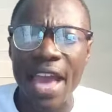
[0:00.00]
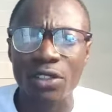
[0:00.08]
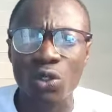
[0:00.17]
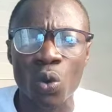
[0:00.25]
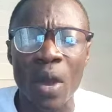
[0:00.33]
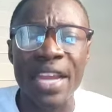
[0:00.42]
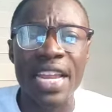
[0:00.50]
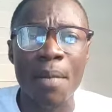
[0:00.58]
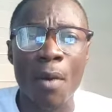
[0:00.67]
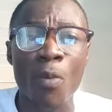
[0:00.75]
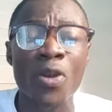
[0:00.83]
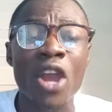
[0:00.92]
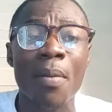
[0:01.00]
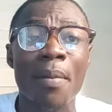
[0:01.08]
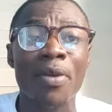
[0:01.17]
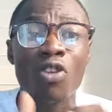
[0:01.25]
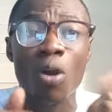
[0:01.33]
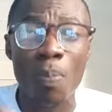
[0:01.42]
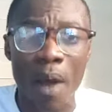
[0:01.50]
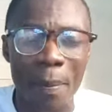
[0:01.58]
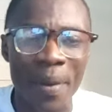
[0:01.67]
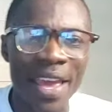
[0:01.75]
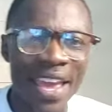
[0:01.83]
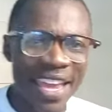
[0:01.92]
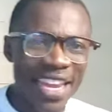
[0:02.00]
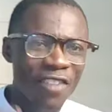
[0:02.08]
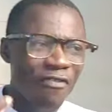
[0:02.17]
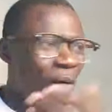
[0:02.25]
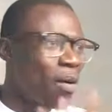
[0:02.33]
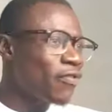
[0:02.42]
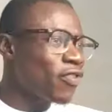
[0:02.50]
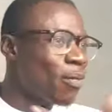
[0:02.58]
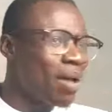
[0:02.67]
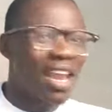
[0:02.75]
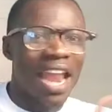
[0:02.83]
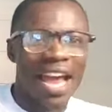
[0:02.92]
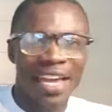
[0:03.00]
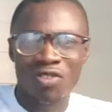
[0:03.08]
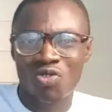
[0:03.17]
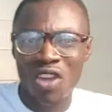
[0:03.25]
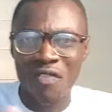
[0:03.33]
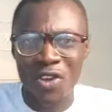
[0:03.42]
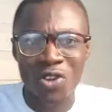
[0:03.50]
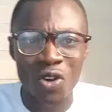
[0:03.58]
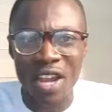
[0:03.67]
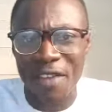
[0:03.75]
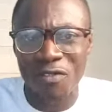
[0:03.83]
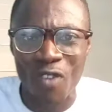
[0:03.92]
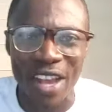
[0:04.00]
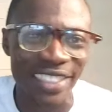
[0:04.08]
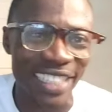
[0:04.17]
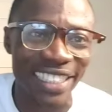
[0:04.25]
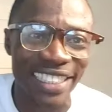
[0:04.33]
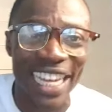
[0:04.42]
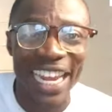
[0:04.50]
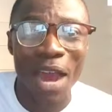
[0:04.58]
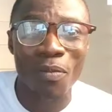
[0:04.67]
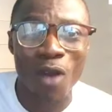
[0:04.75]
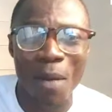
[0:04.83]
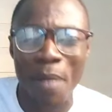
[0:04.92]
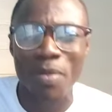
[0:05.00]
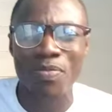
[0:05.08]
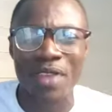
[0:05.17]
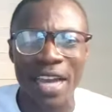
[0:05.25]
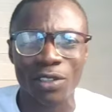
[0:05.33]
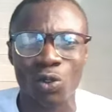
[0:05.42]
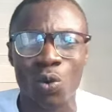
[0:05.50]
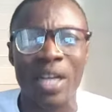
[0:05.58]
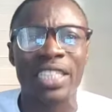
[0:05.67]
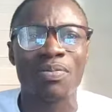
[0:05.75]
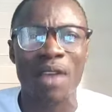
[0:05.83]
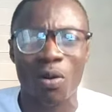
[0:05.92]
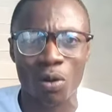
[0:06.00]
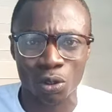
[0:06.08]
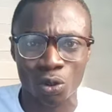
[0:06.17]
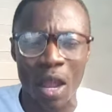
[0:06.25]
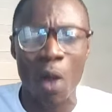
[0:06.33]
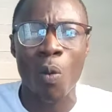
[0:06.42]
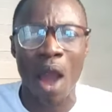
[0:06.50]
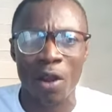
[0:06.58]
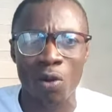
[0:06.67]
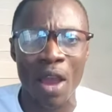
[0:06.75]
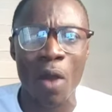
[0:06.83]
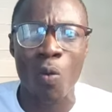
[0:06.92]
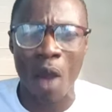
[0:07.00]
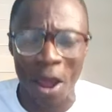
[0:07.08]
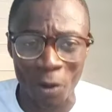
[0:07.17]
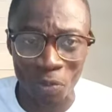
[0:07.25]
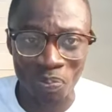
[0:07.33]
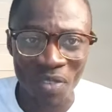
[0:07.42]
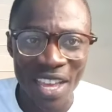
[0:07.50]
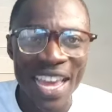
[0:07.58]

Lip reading: And so e dey am me na me thumb up in the form of so be like to your video left right center na abo am bibia so etin akoso ewano.